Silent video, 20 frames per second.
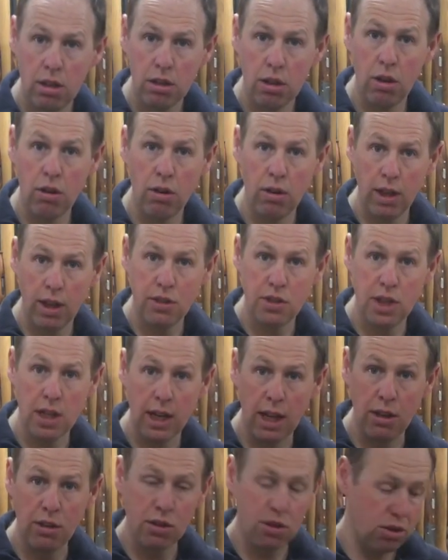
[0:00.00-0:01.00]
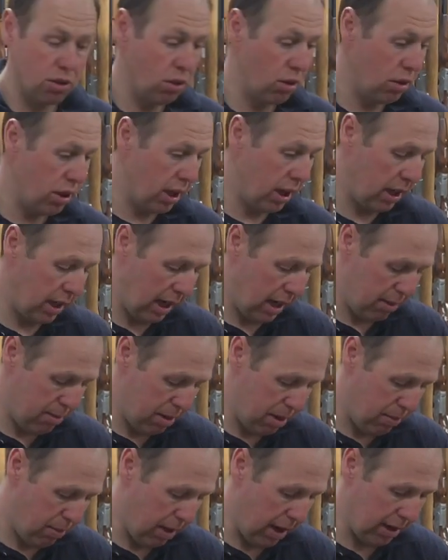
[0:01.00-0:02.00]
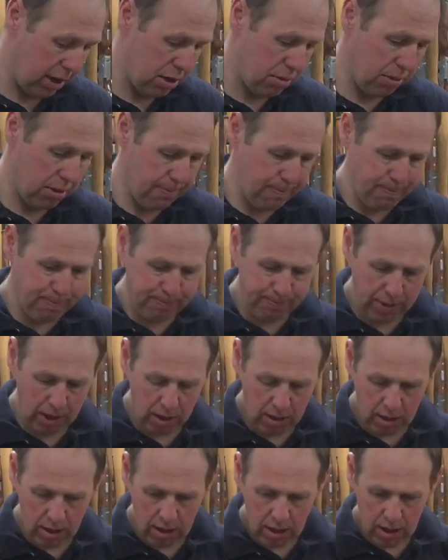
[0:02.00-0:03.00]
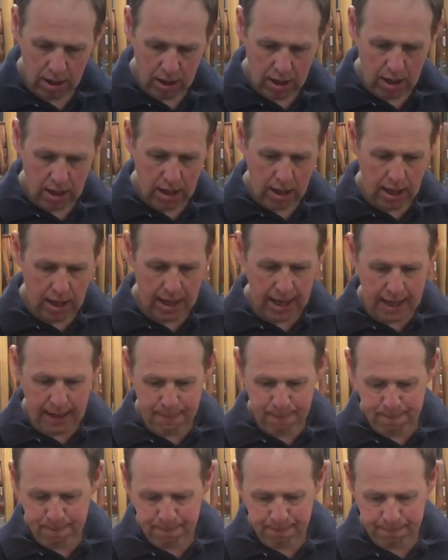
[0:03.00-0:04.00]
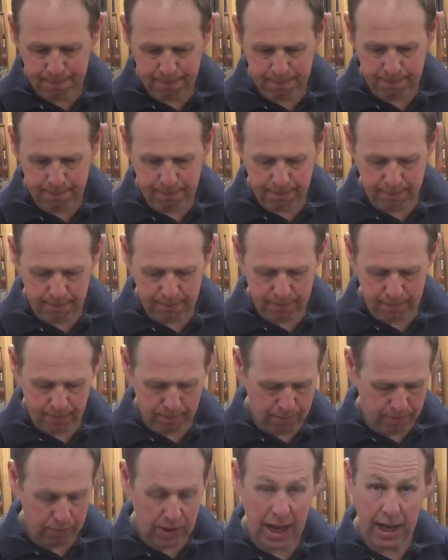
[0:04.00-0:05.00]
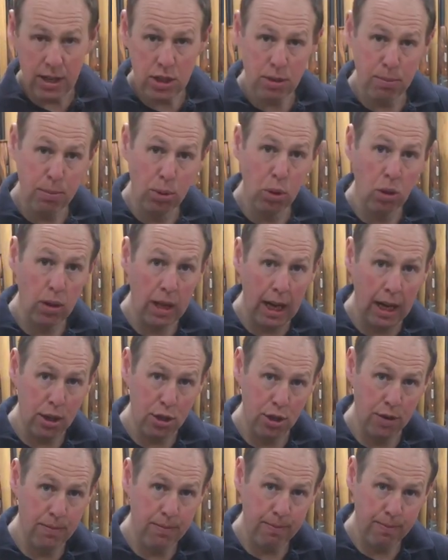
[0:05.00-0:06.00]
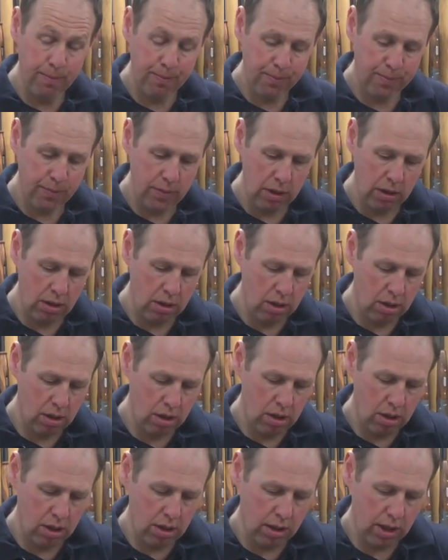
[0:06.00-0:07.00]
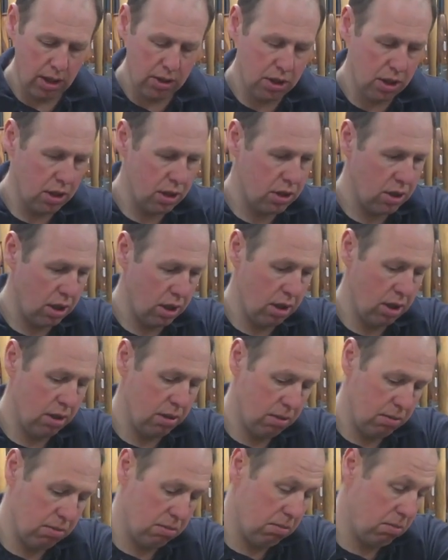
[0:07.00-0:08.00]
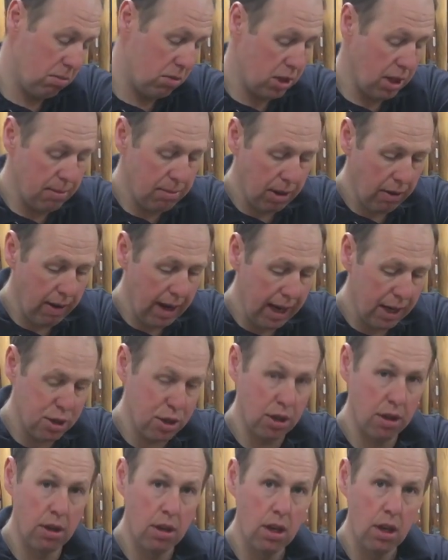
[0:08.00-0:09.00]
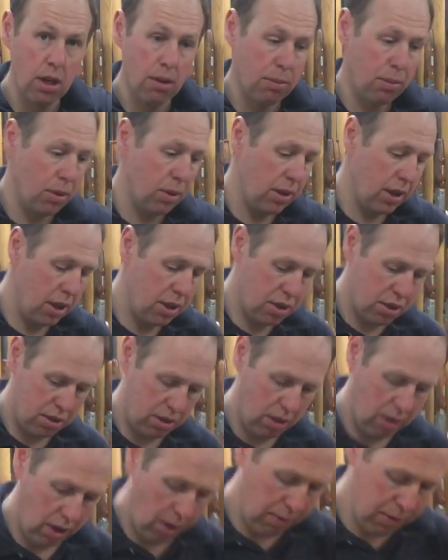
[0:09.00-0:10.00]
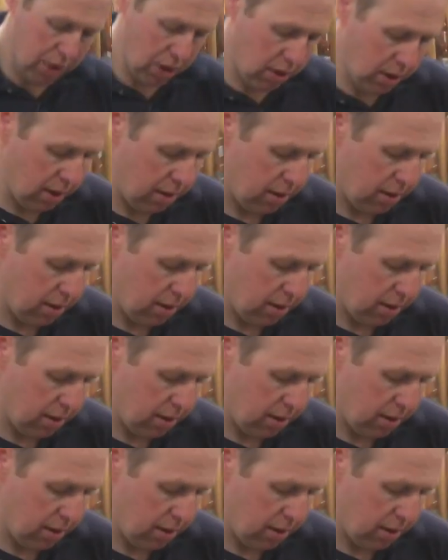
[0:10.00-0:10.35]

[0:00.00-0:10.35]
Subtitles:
other Tikkas, so you can get a bit of practice with them. That is a bolt action. This is a similar action, but this obviously on